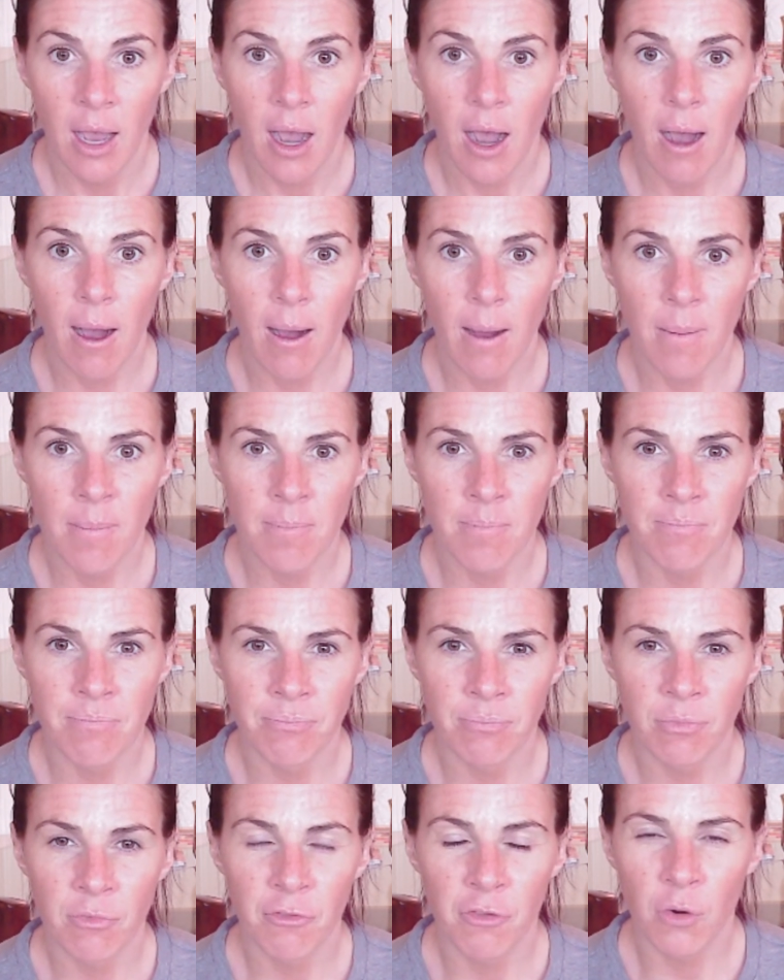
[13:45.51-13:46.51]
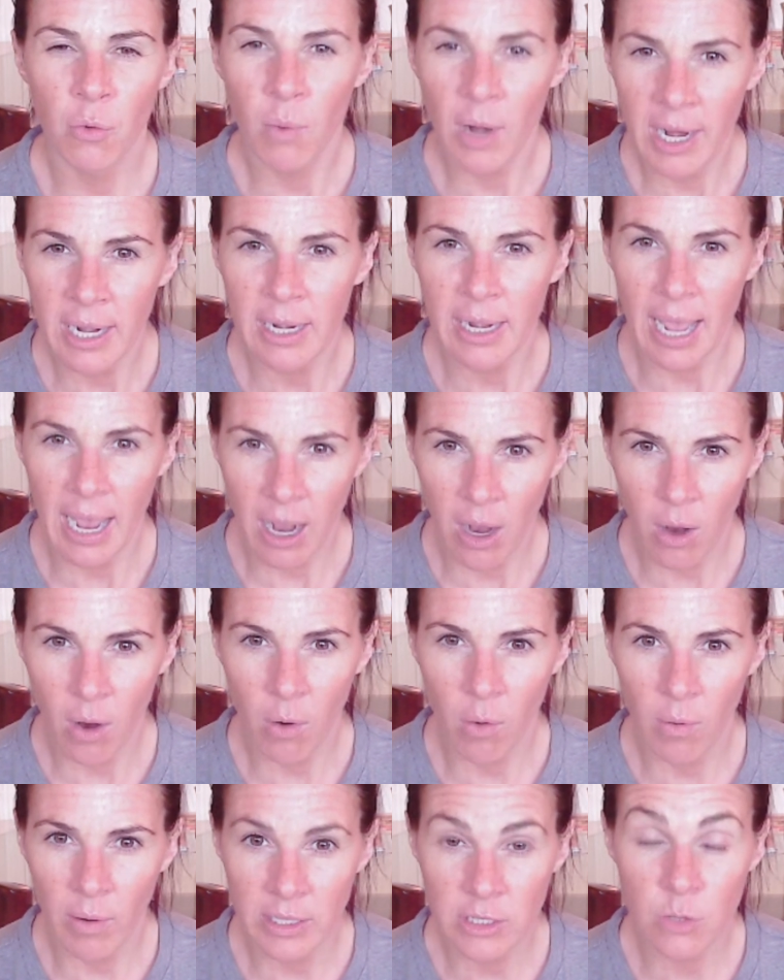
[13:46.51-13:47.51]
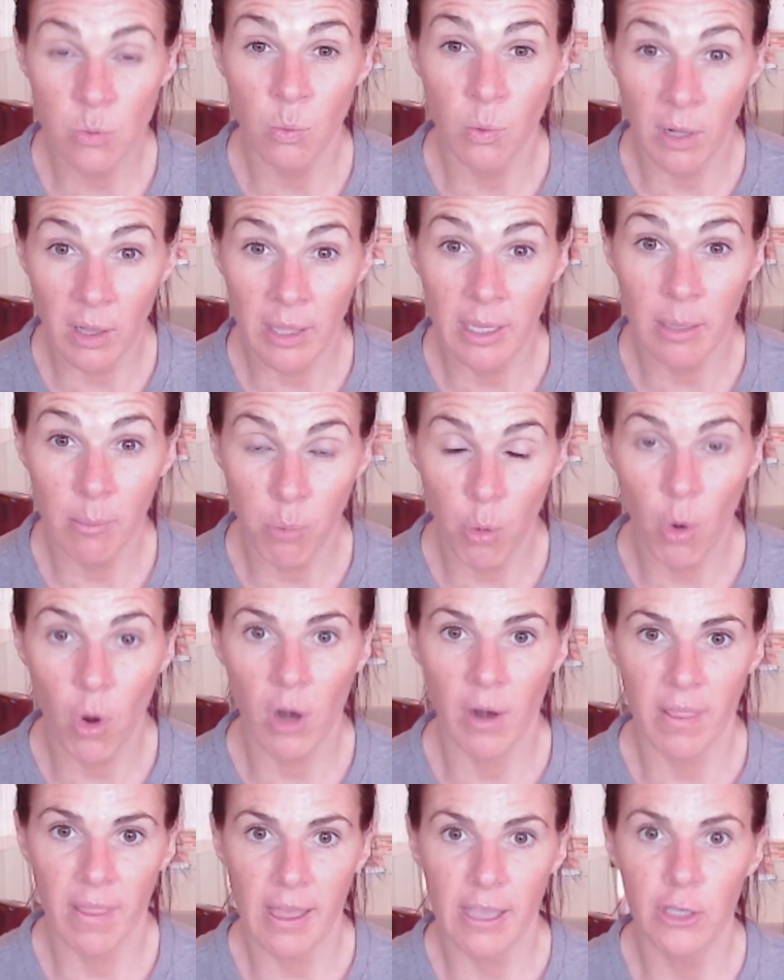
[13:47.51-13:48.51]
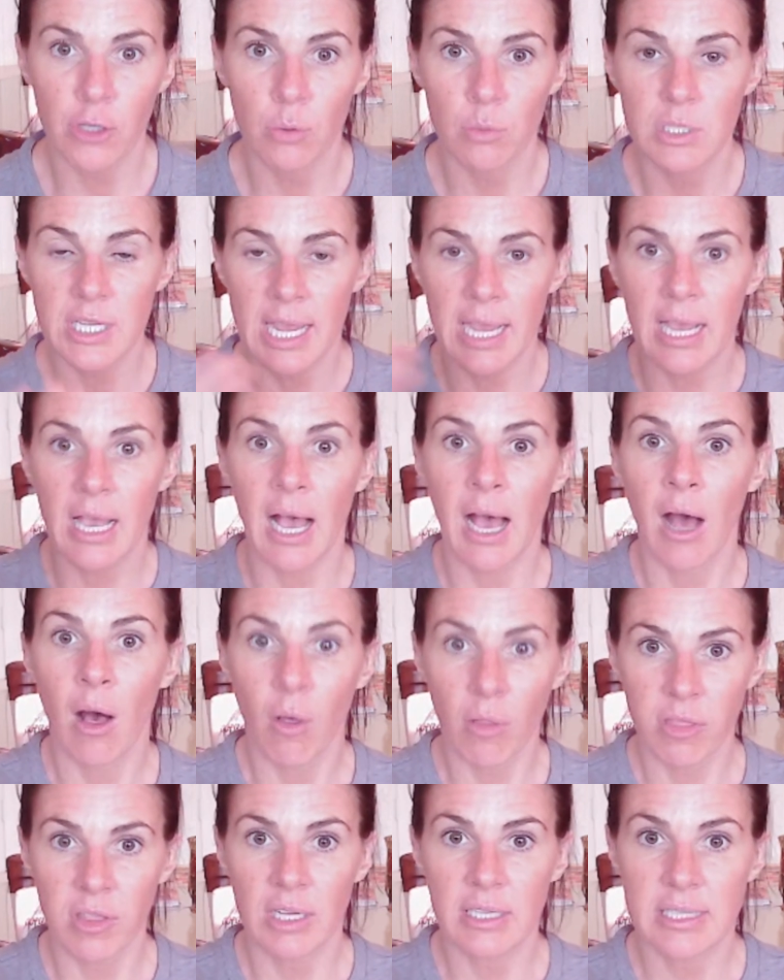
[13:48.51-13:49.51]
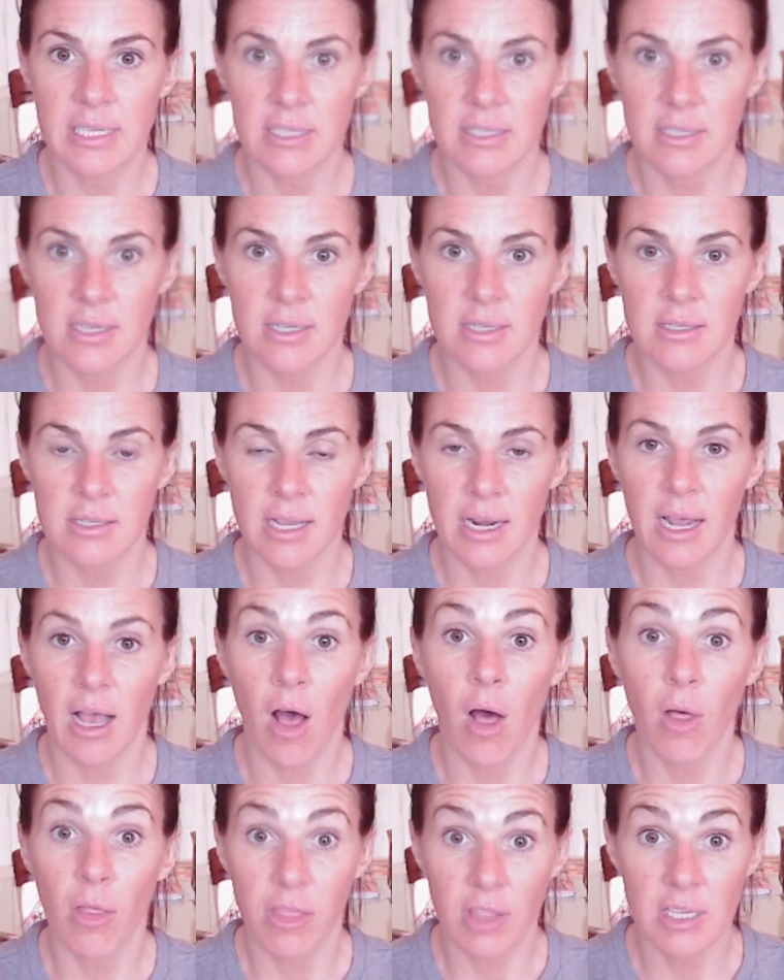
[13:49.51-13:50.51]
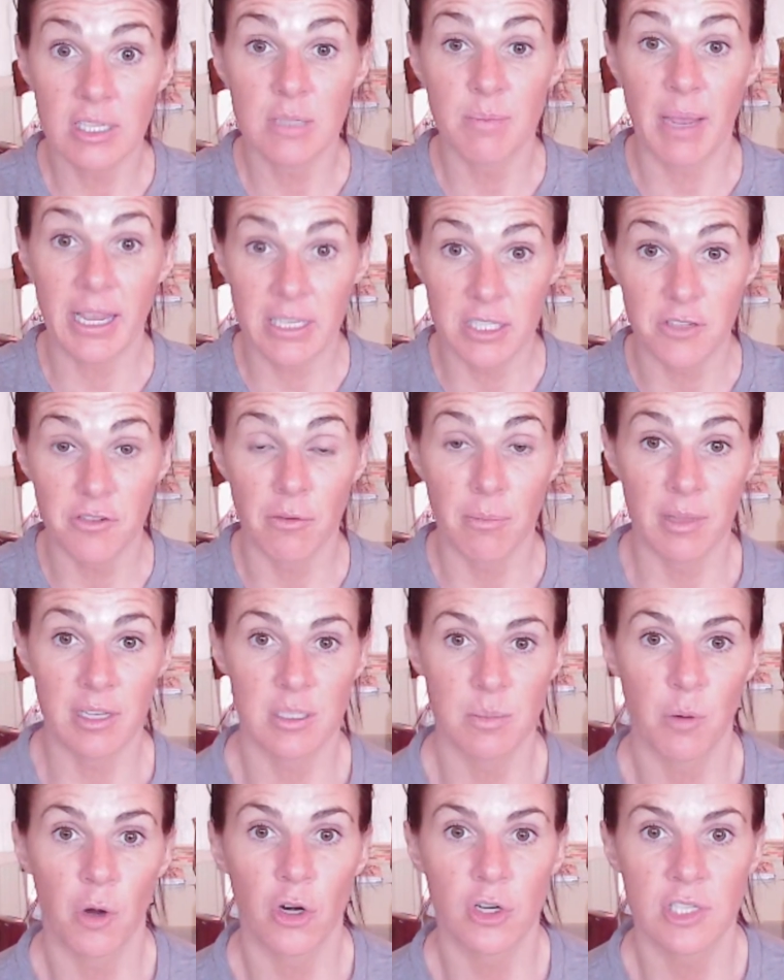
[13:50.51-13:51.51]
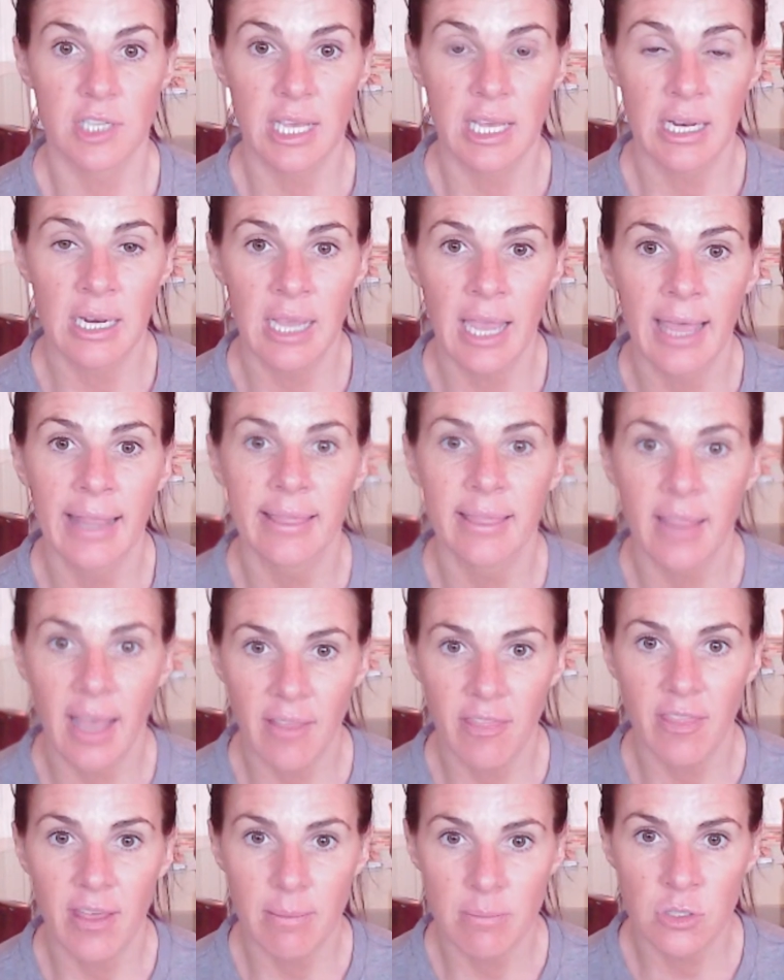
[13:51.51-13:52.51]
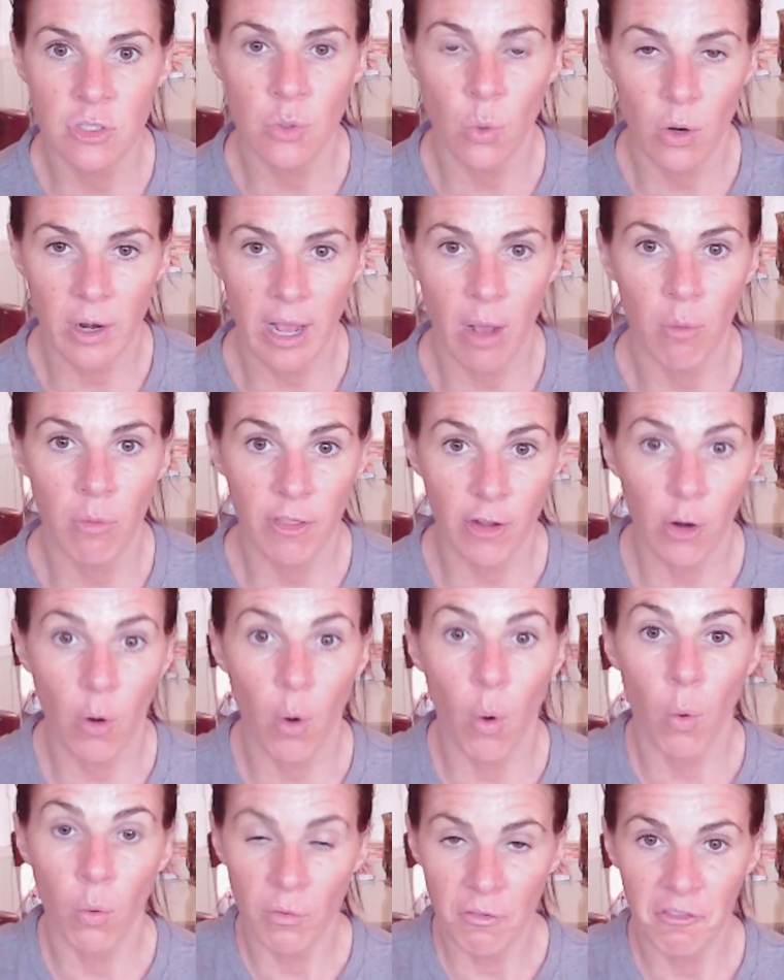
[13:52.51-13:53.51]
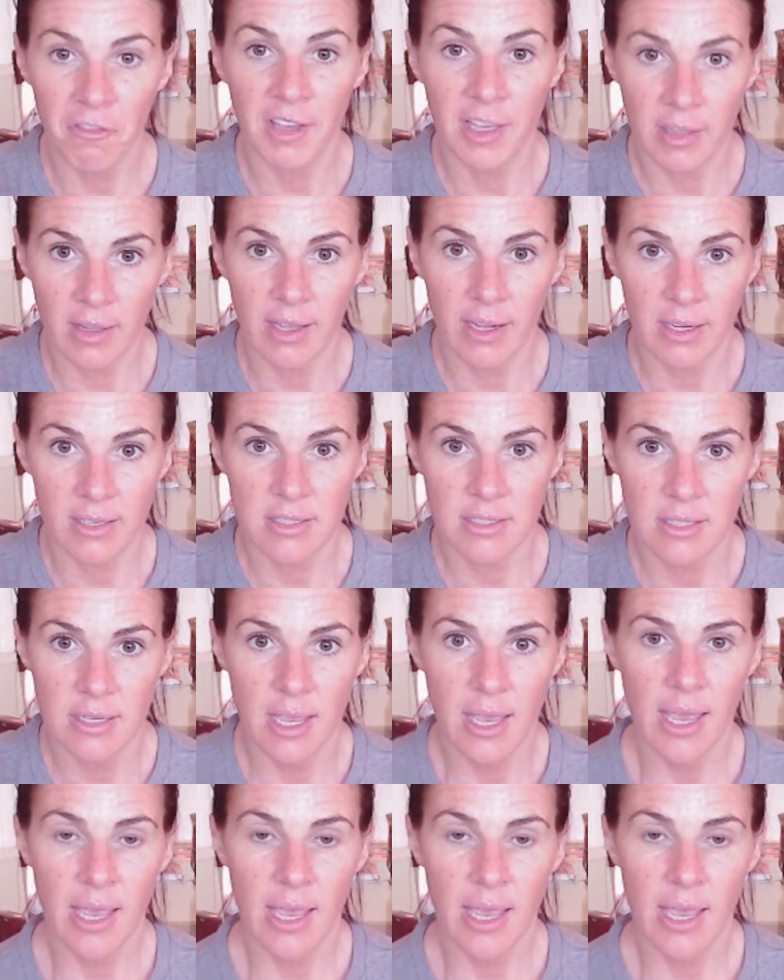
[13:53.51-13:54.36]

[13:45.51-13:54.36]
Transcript: For right now, it's really important that you take a healthy distance and a healthy space from this person and let them sort out their own feelings.